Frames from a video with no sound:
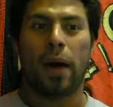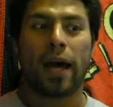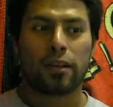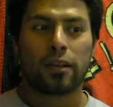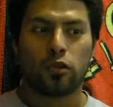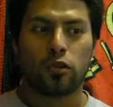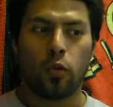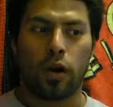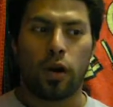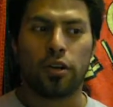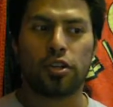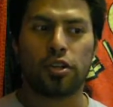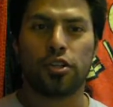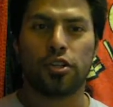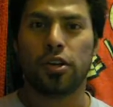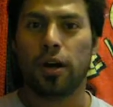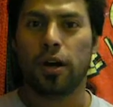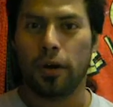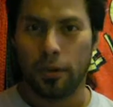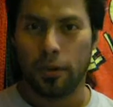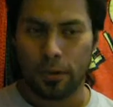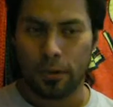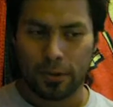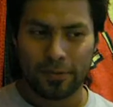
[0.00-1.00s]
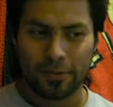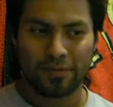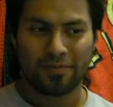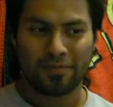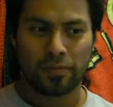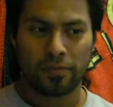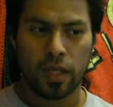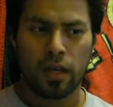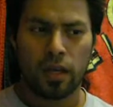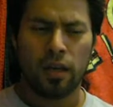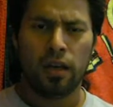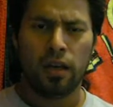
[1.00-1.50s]
back to our show.
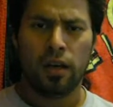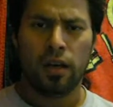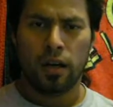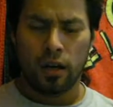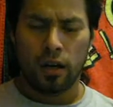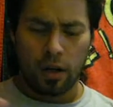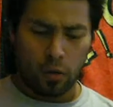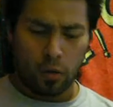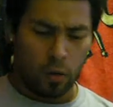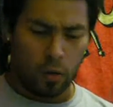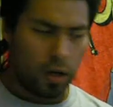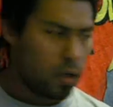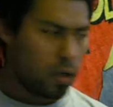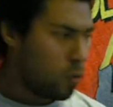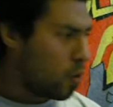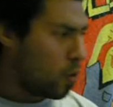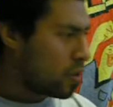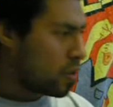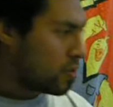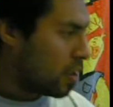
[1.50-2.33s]
One